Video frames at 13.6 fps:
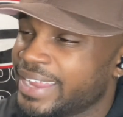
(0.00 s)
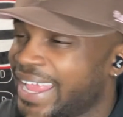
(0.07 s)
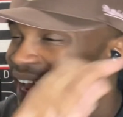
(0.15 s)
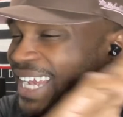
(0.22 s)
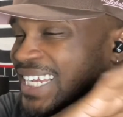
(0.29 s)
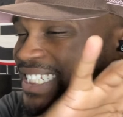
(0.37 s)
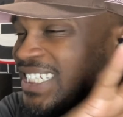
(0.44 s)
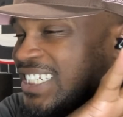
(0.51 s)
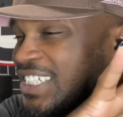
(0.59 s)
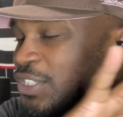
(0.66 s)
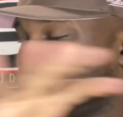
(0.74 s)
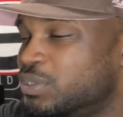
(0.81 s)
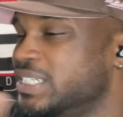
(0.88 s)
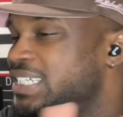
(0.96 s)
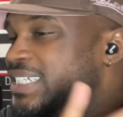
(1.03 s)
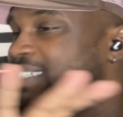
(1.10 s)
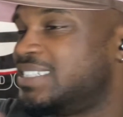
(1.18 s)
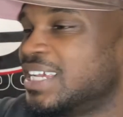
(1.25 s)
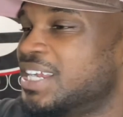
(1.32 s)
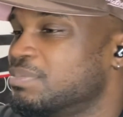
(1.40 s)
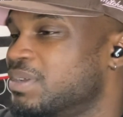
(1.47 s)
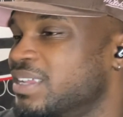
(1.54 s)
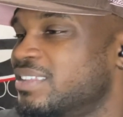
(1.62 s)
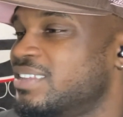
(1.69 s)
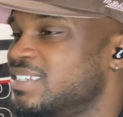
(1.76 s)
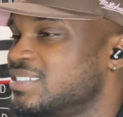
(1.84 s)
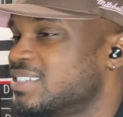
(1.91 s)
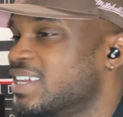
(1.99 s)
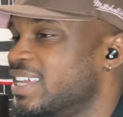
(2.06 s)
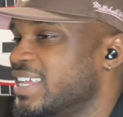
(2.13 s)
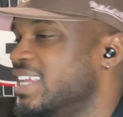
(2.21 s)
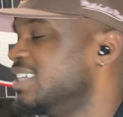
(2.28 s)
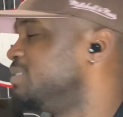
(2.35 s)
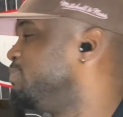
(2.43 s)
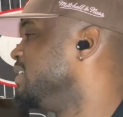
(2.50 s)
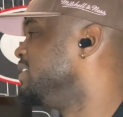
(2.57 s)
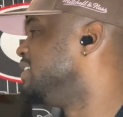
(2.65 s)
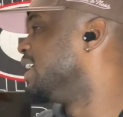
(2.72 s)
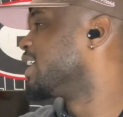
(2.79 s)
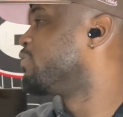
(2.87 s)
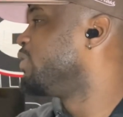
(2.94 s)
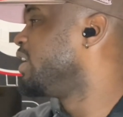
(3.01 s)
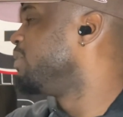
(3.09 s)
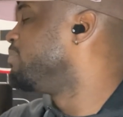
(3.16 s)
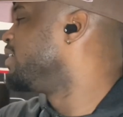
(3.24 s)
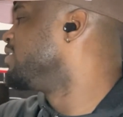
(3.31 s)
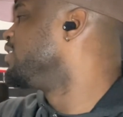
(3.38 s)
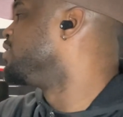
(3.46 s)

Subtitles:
And this is a green setup like this, like it's been decorated by the